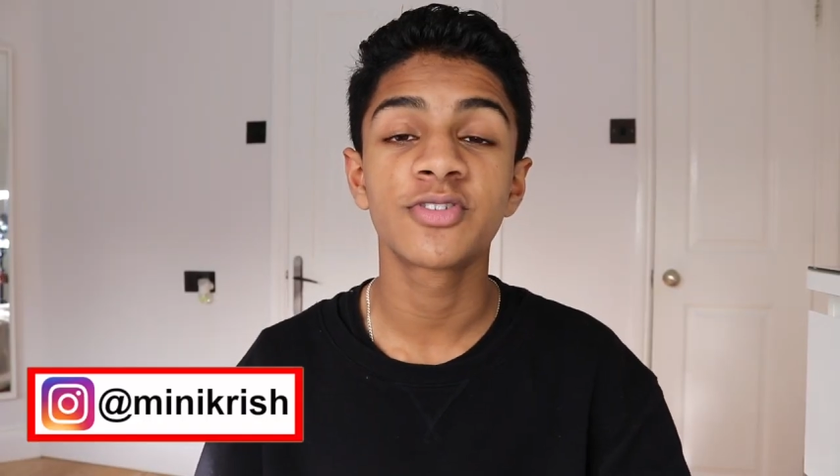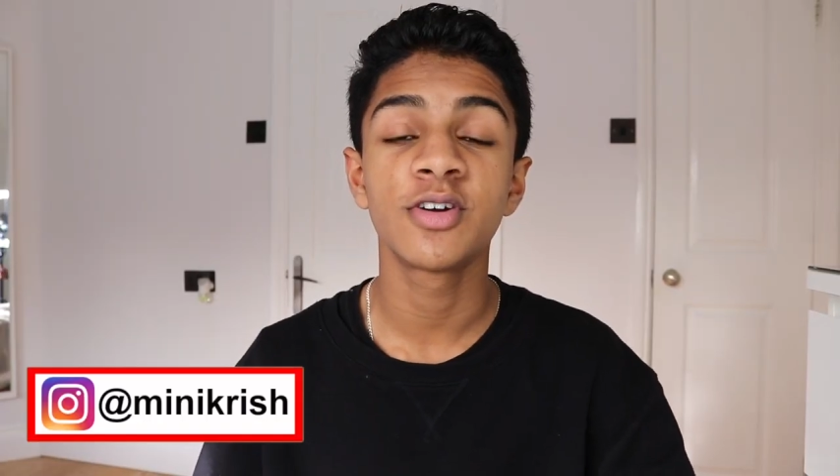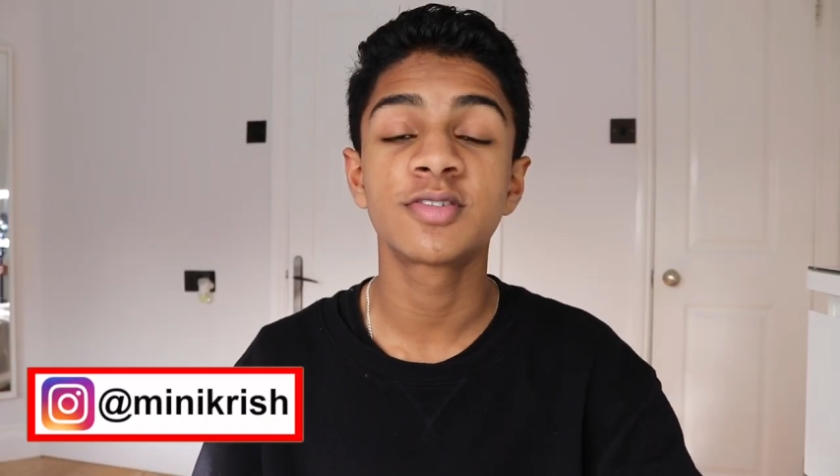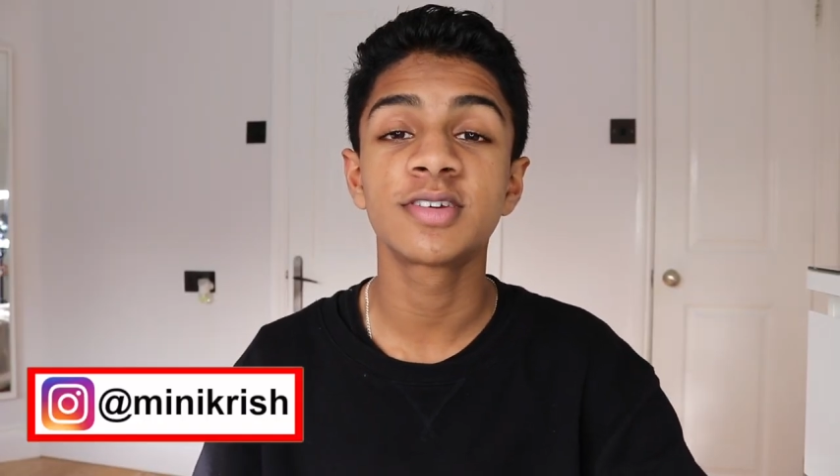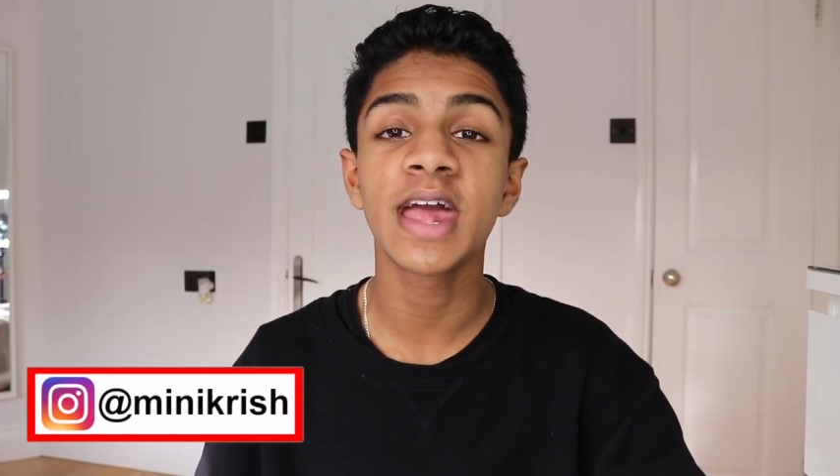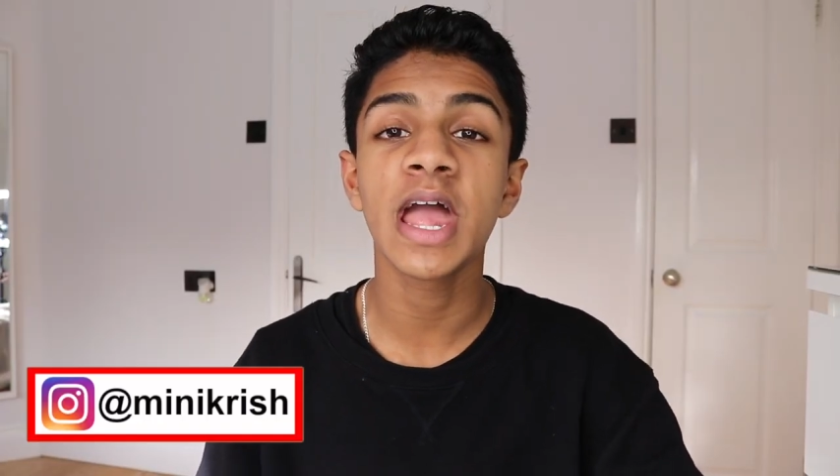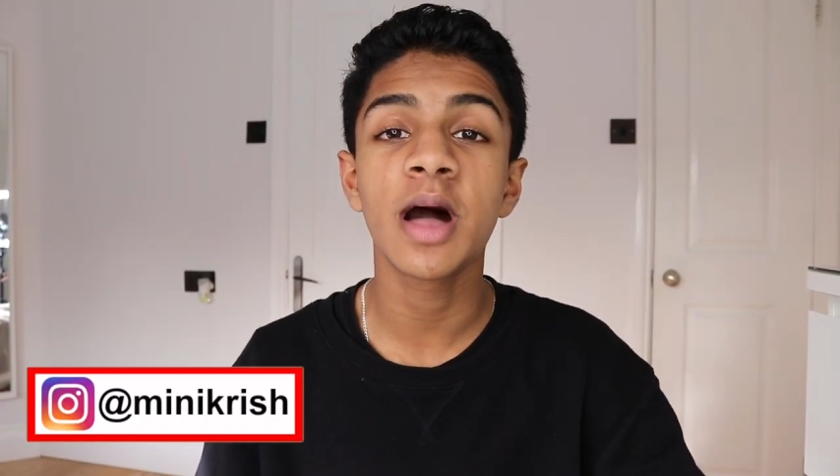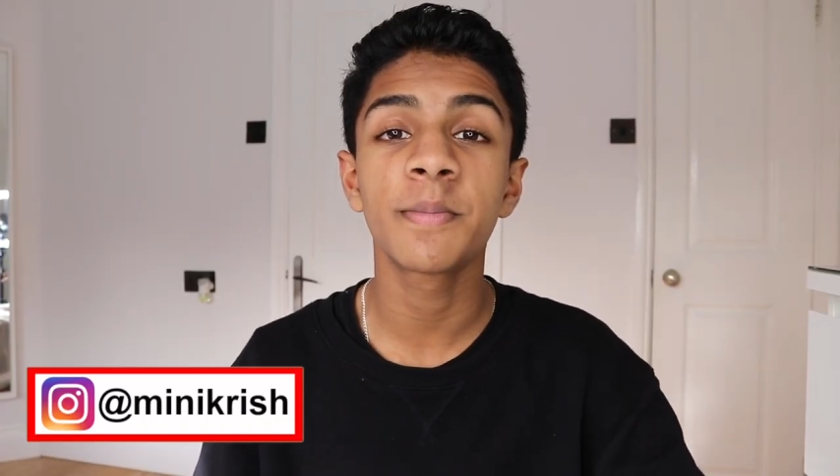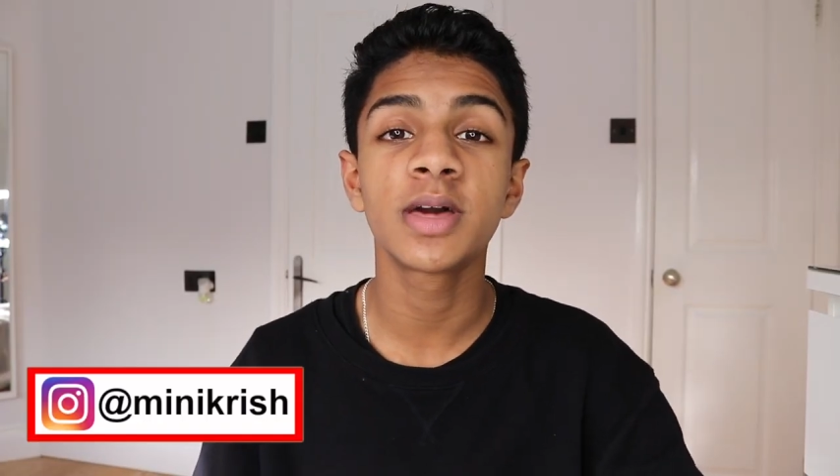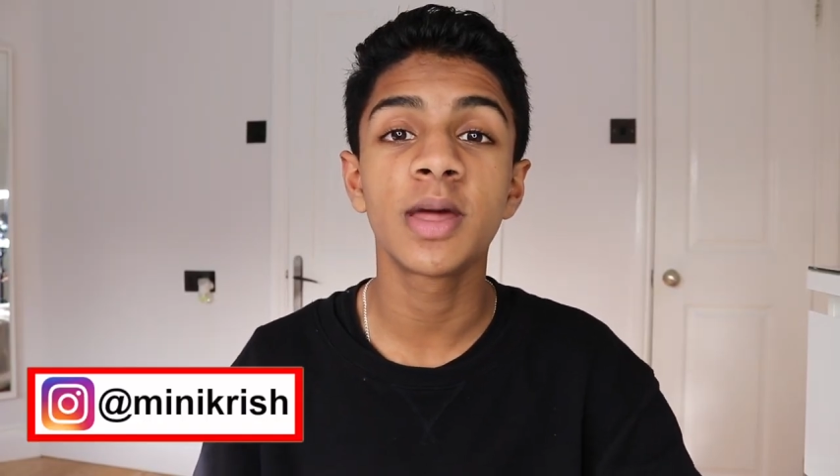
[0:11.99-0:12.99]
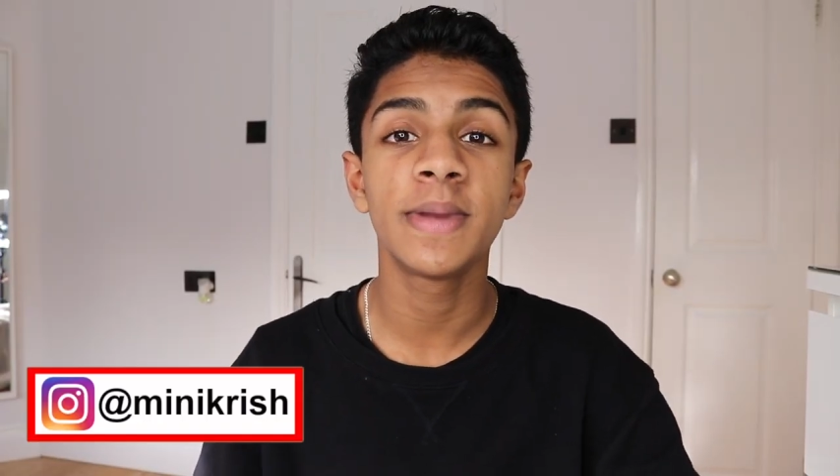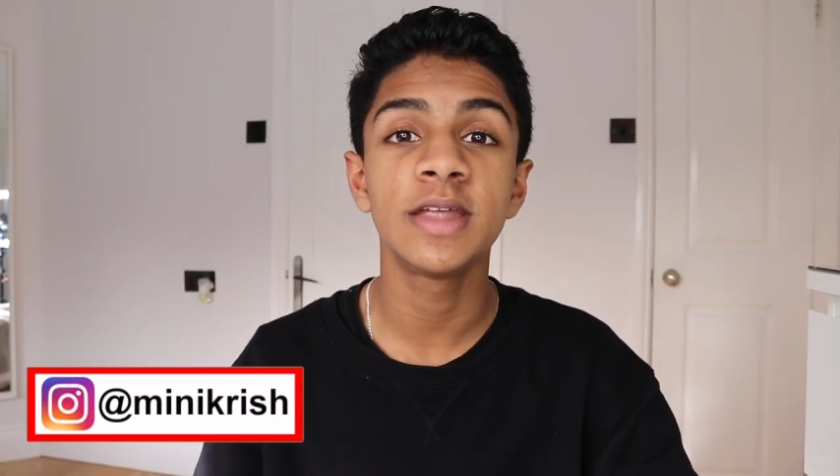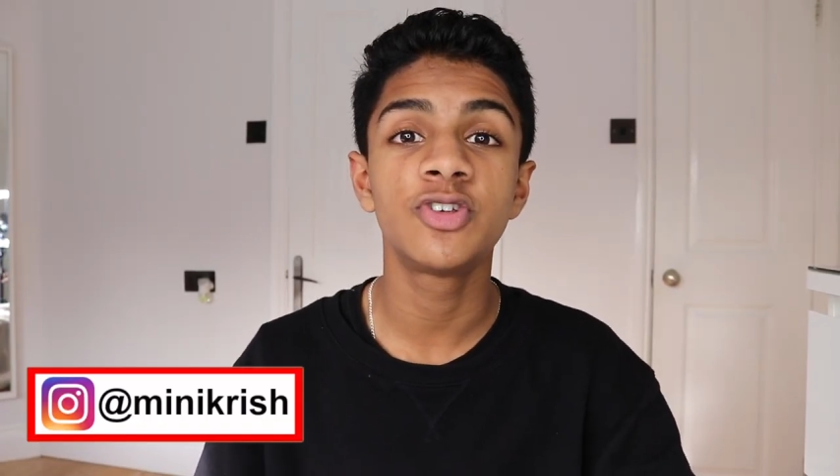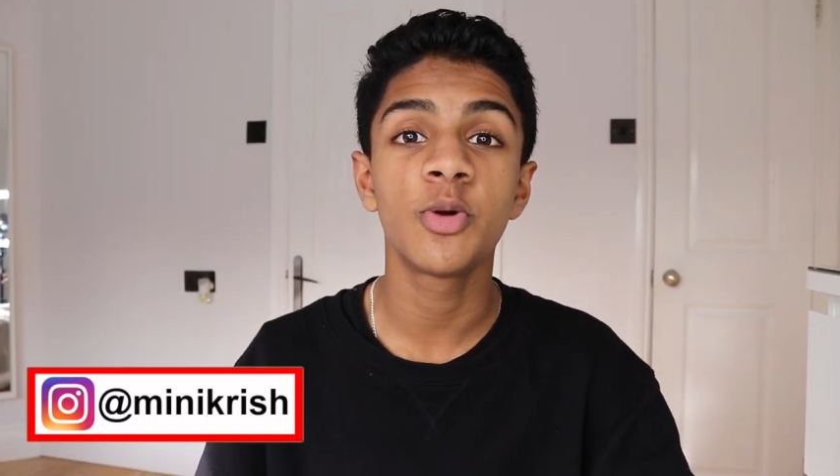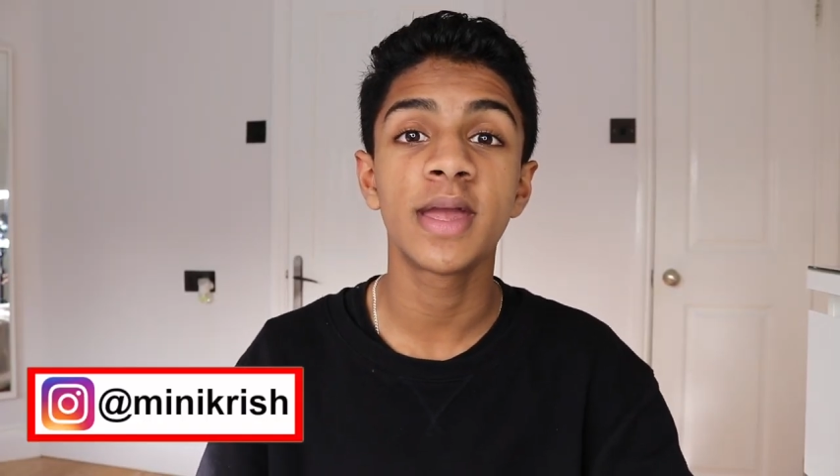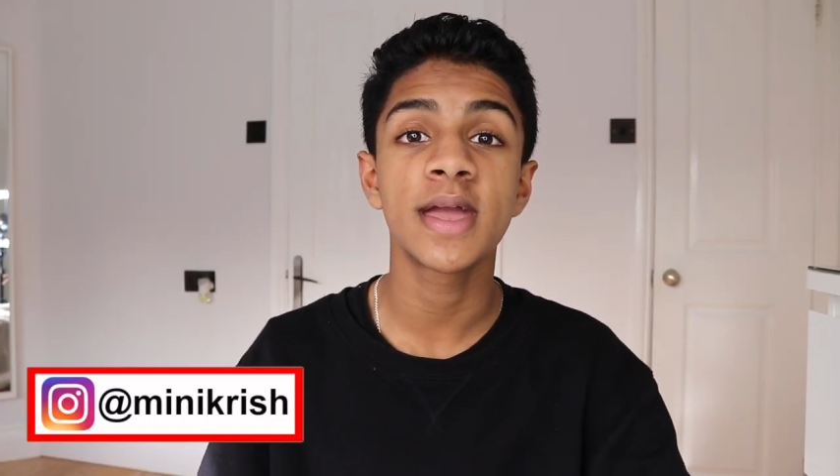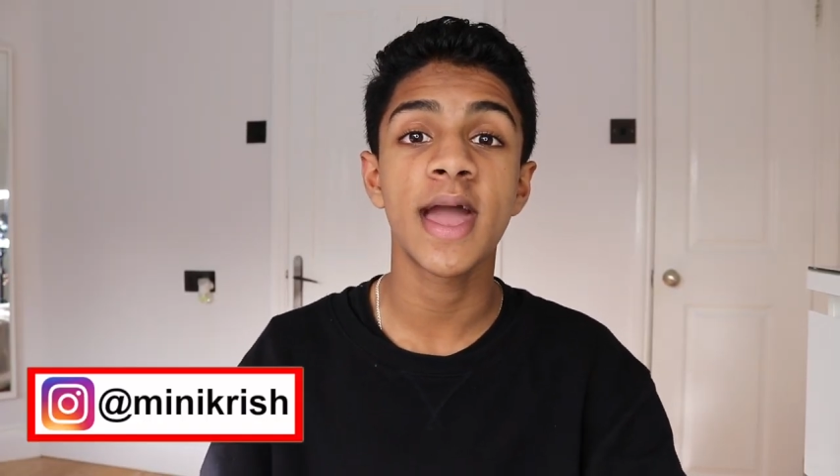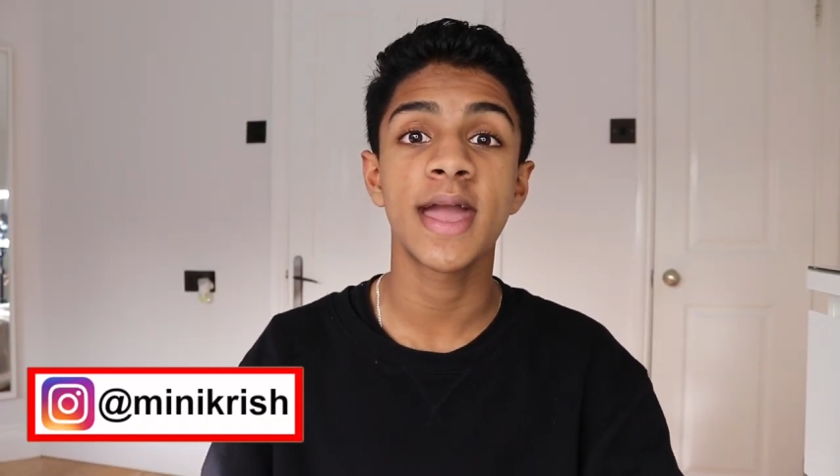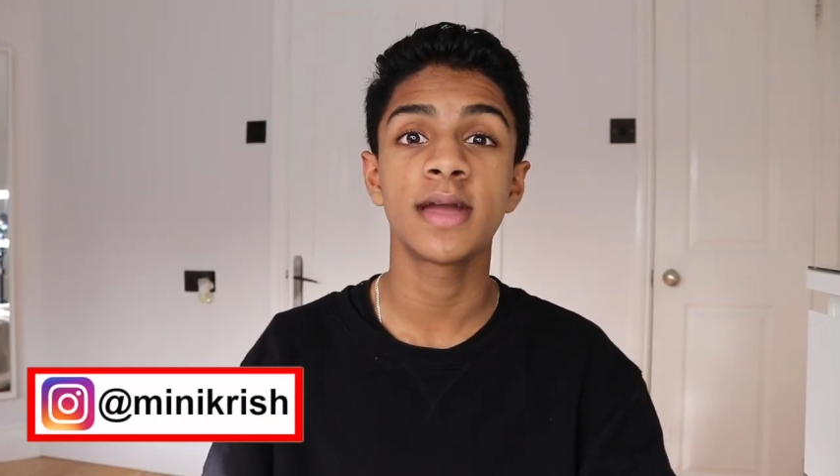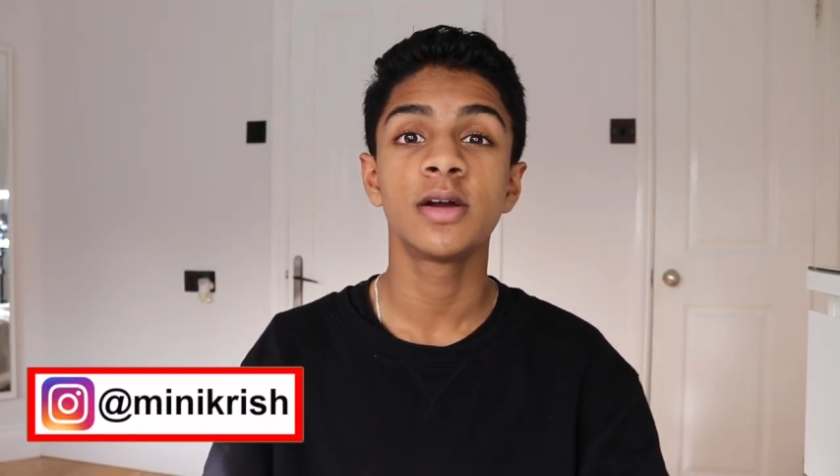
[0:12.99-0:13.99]
So today I'm going to be doing
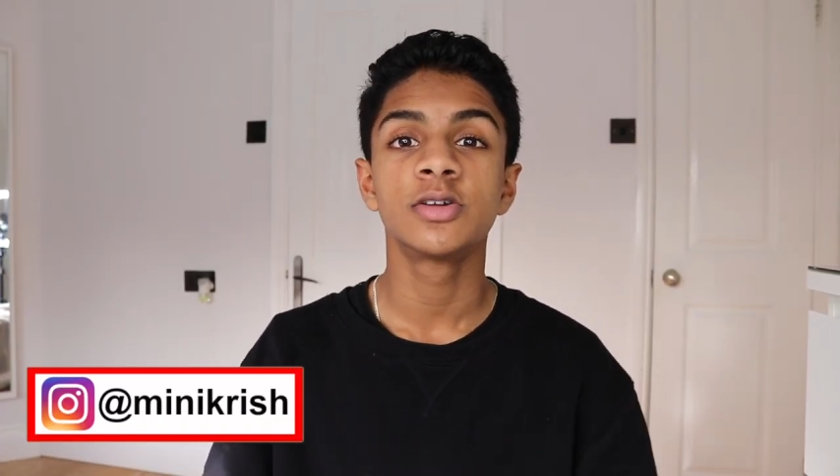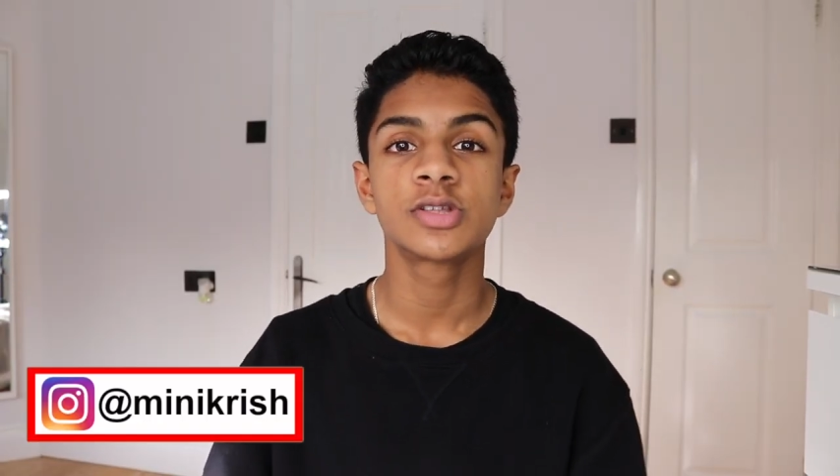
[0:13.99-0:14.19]
a